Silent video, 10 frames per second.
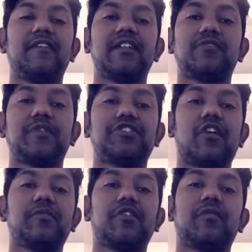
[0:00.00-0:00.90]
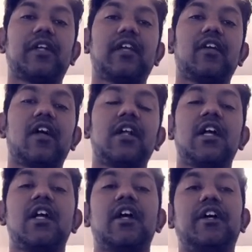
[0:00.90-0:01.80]
days with job you're working on,
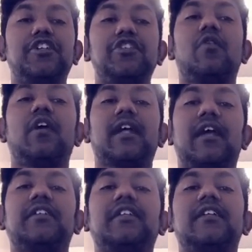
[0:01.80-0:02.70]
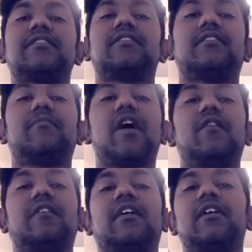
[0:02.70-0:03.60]
you are guaranteed a certain
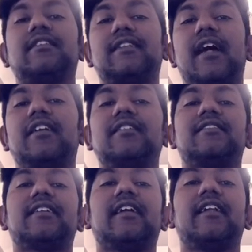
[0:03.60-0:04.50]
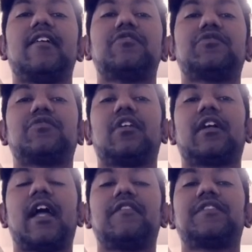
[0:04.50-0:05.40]
amount. Saturn in the second house
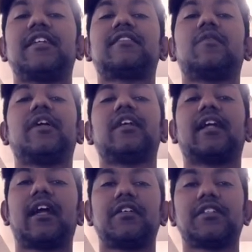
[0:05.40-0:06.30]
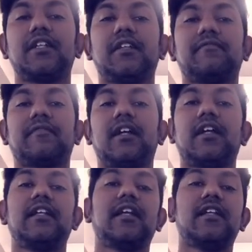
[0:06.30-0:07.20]
kind of takes away that guarantee.
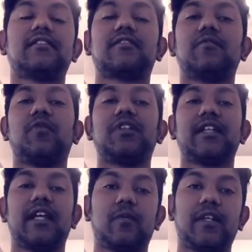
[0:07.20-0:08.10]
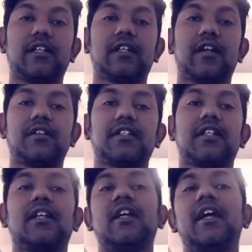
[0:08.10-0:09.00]
It would take away that guarantee.
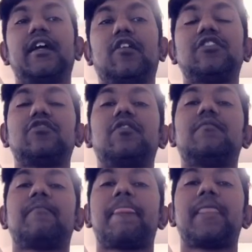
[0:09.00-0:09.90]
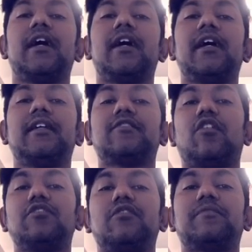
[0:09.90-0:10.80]
It is
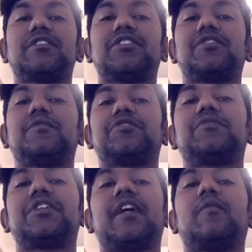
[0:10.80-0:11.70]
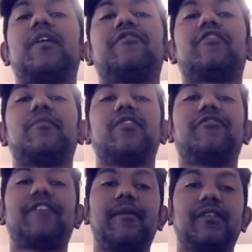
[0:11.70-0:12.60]
also a position which would take you away from your
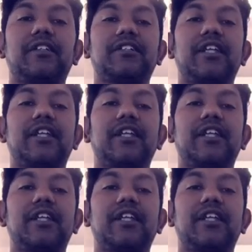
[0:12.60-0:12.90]
family.